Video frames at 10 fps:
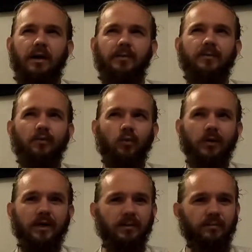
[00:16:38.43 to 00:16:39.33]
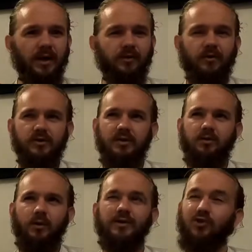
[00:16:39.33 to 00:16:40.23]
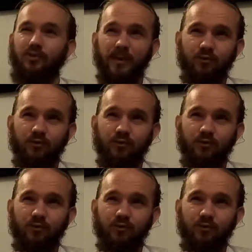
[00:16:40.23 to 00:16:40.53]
a wee bit more kind of bread crusty quality to it,